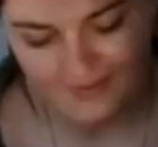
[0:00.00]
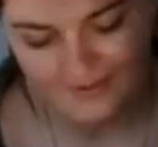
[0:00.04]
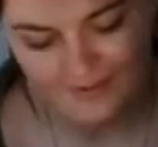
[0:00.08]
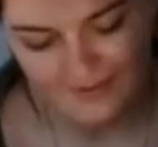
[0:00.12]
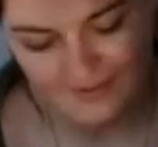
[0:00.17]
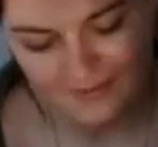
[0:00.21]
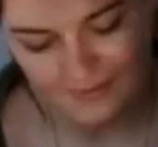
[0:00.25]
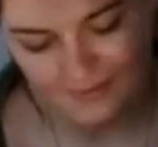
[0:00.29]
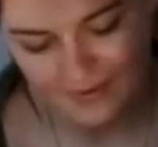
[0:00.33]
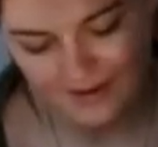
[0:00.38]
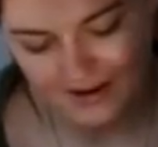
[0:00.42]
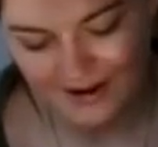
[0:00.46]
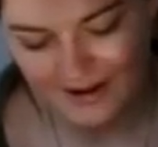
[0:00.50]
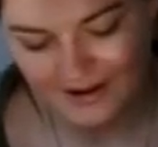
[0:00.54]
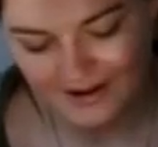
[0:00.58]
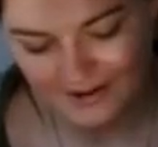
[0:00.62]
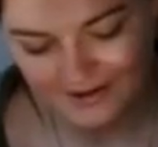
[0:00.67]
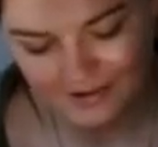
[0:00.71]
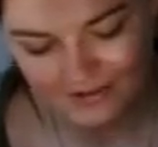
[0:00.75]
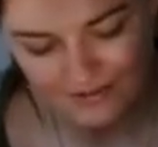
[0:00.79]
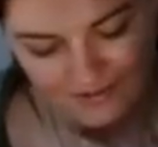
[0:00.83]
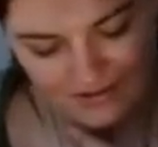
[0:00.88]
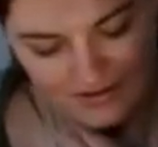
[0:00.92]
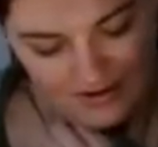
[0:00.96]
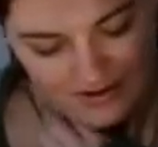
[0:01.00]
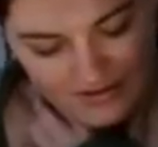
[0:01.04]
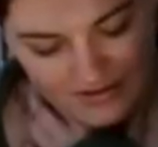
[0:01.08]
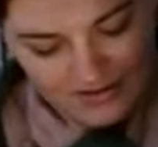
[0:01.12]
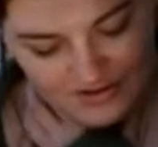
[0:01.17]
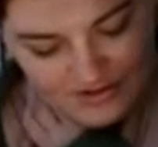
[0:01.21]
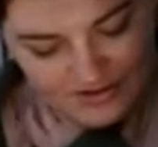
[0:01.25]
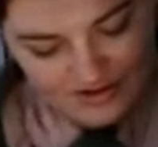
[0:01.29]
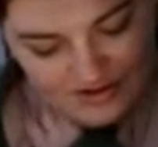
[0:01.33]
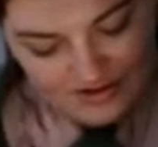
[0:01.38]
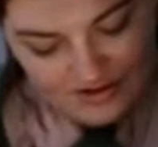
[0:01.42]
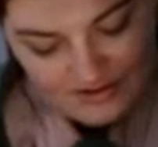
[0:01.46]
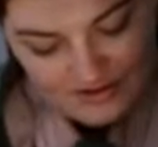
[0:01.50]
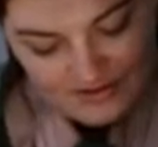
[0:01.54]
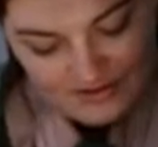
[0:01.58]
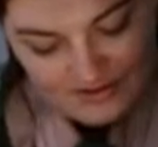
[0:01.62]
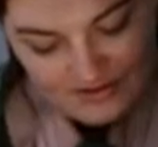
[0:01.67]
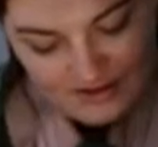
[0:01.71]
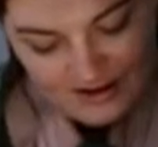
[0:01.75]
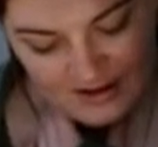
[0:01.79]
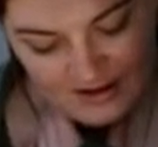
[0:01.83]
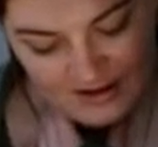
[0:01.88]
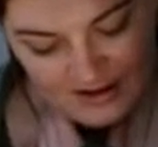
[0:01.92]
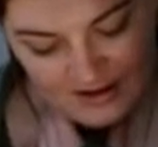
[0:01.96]
This is a page with
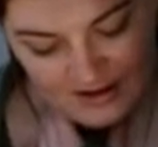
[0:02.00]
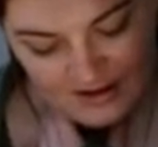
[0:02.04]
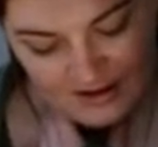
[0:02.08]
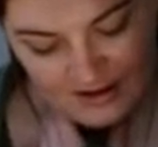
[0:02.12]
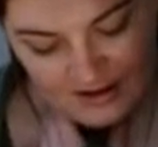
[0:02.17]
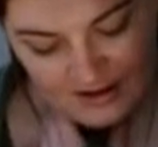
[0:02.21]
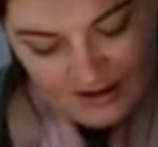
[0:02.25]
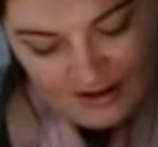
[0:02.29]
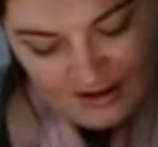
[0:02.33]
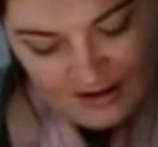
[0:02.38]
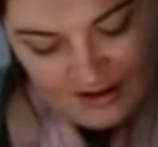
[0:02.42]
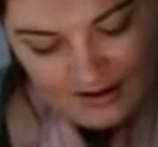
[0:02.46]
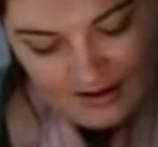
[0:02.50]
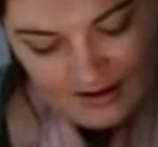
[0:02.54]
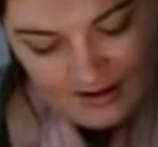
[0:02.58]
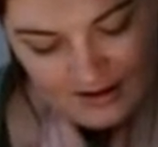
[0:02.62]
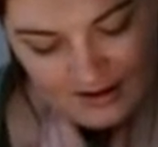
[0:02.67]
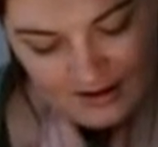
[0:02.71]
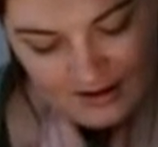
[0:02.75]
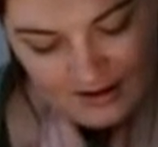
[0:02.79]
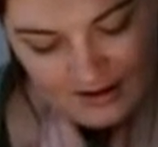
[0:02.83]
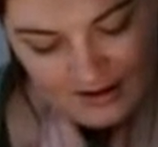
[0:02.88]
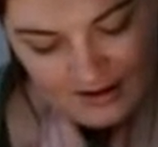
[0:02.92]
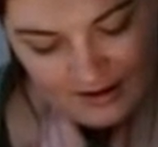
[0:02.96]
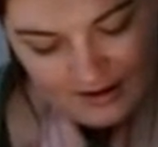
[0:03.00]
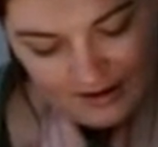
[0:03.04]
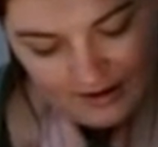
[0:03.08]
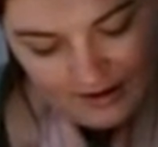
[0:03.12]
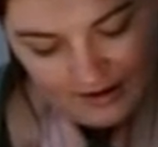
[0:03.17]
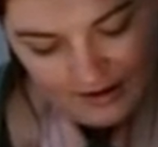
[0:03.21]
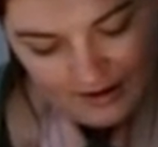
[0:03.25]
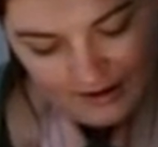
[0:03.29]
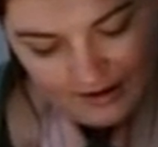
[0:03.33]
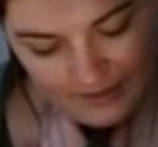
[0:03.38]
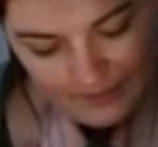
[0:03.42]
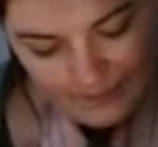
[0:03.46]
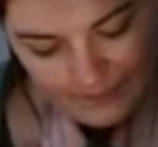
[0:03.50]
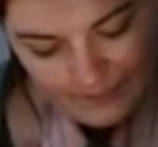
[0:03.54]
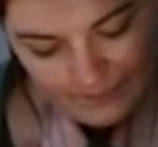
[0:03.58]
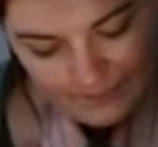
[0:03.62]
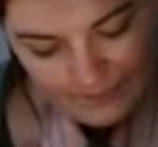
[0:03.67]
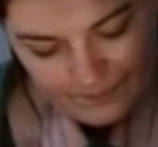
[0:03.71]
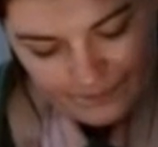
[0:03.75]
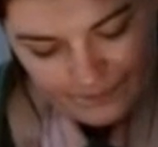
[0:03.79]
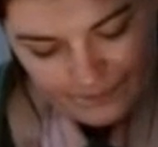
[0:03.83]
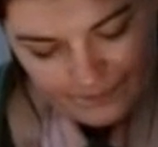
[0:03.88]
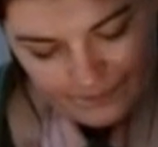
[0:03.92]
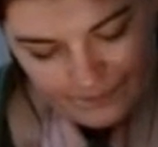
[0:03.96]
just
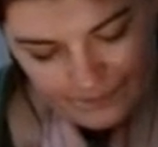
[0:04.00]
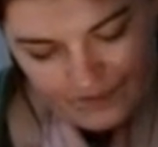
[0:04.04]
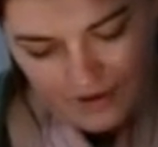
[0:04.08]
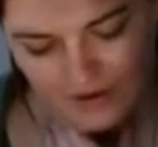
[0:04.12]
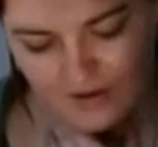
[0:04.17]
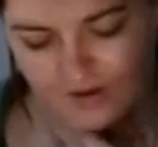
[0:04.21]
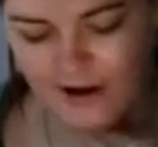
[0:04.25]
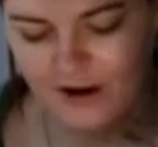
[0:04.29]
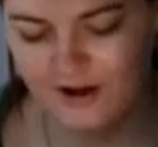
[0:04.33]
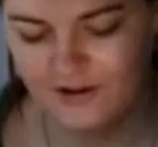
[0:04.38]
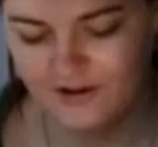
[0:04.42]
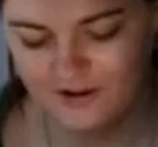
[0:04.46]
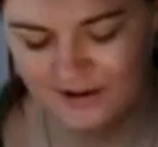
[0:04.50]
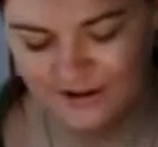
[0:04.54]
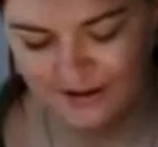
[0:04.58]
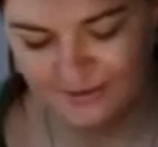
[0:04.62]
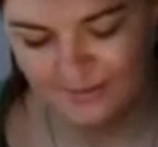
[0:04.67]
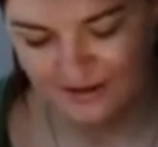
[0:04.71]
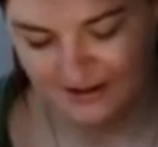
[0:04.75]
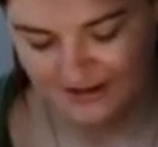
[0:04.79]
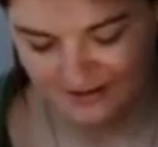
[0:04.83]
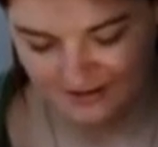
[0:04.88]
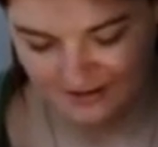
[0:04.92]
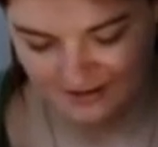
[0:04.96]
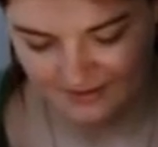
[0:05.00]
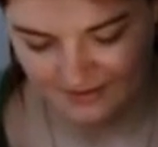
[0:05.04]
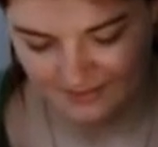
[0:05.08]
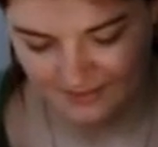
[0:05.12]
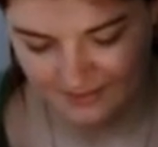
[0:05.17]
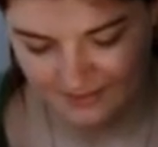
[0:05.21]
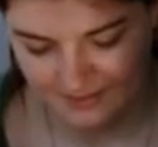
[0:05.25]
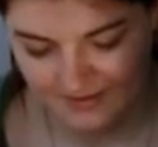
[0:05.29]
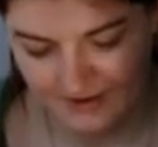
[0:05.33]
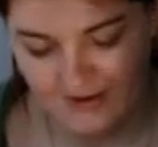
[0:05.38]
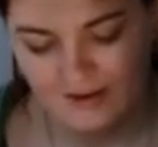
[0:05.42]
um, oh, how do you explain this?